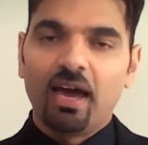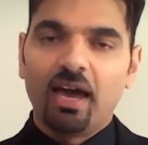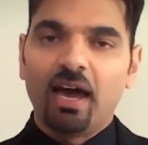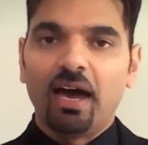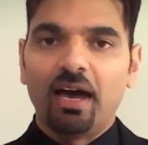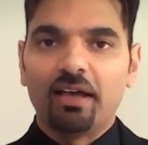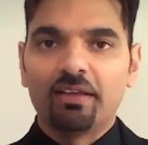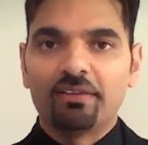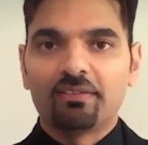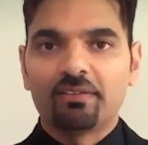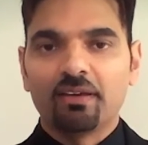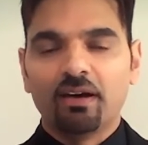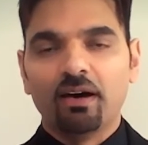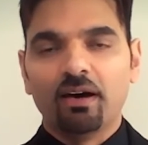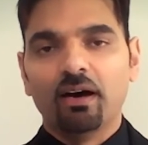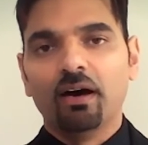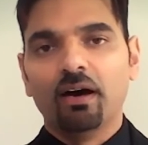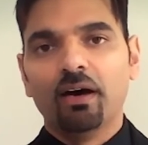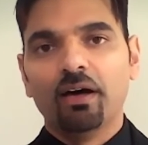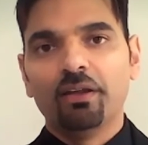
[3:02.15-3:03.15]
as
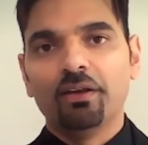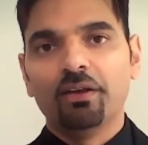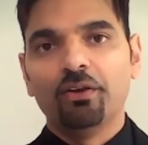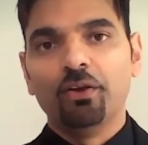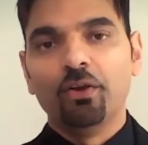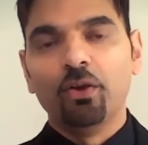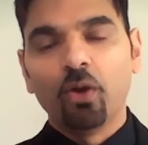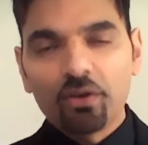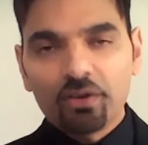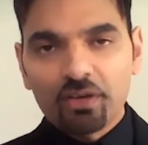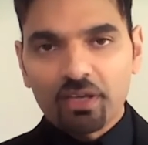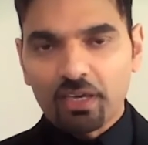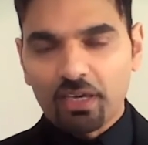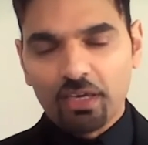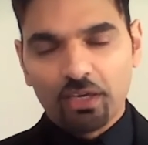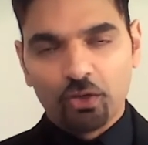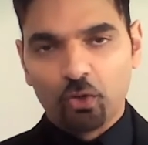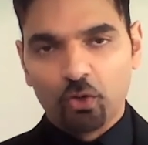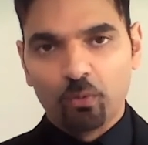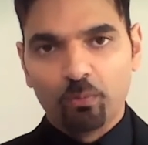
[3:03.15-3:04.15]

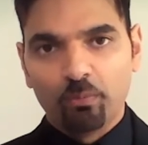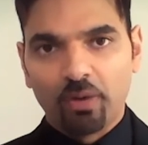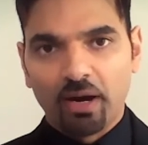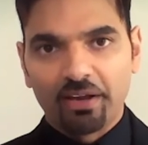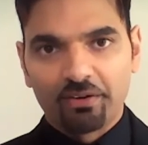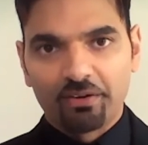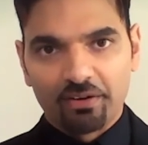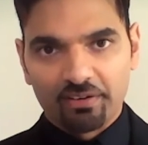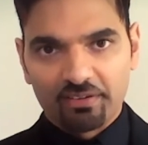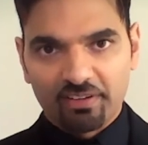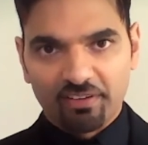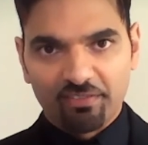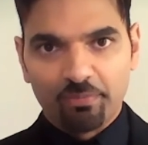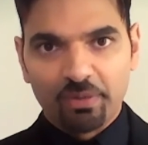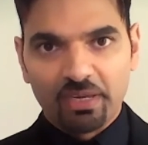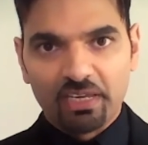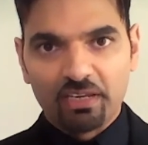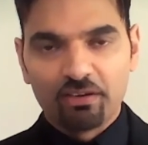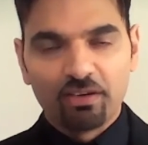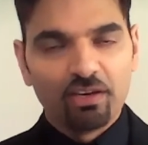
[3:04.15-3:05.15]
non-EU migrants have
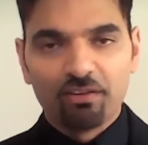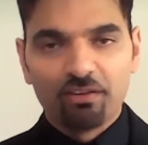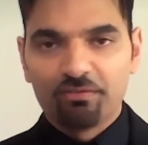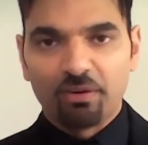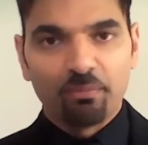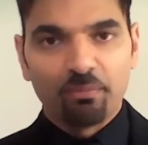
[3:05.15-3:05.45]
been for